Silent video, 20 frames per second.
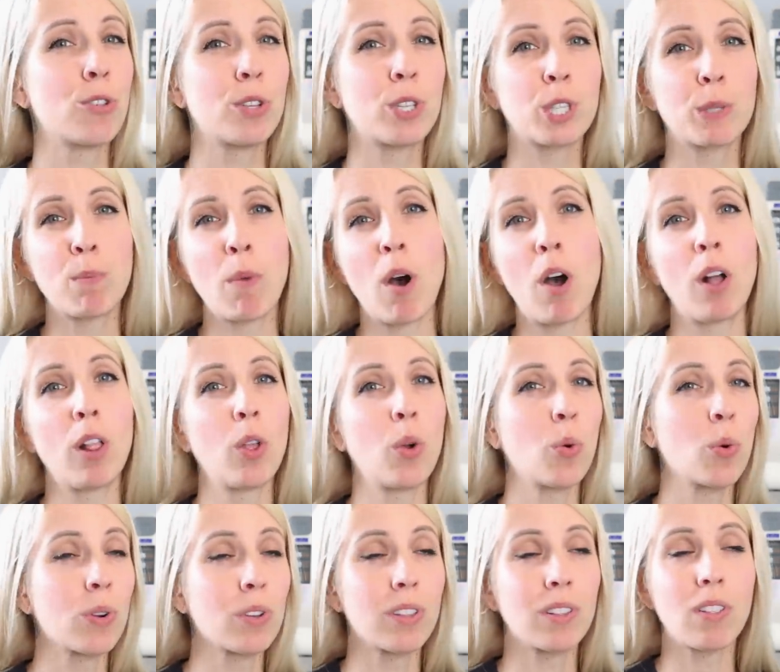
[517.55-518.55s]
the small
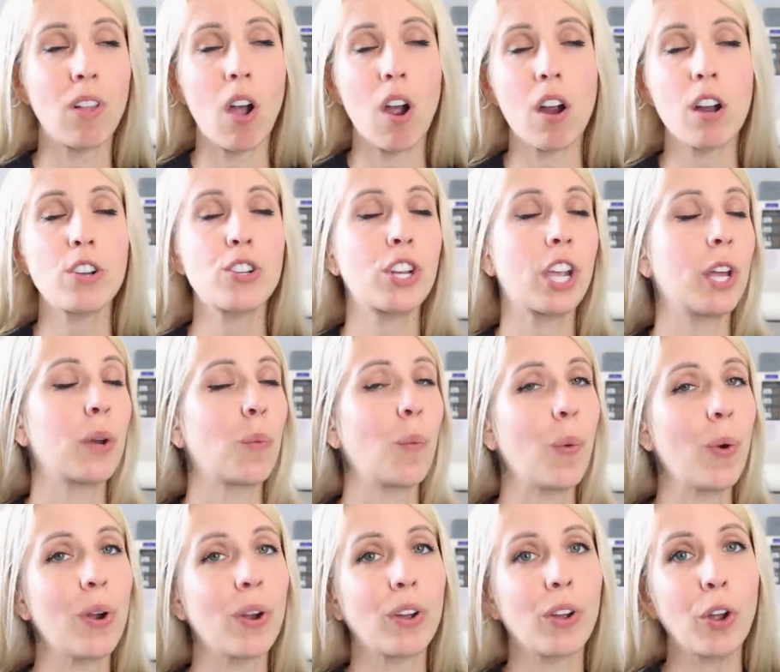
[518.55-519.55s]
or the large can
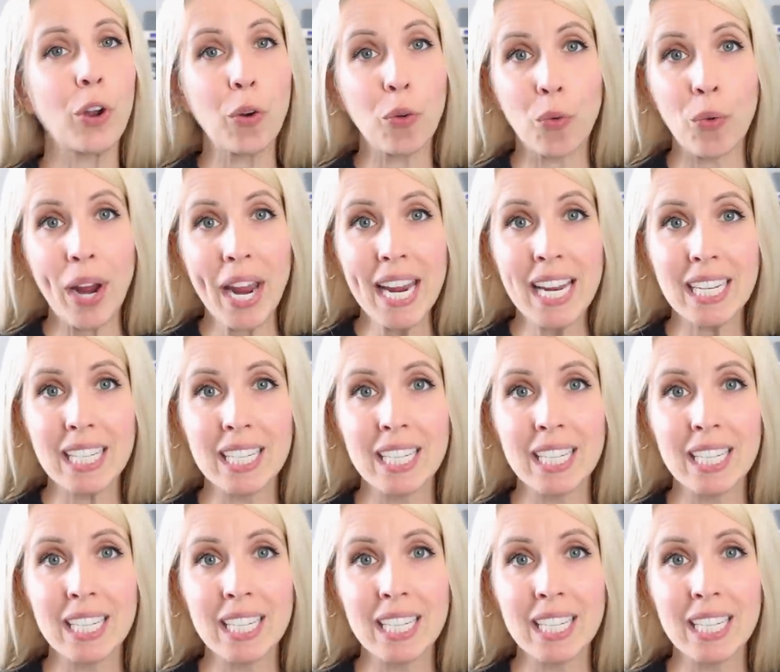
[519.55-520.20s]
work great.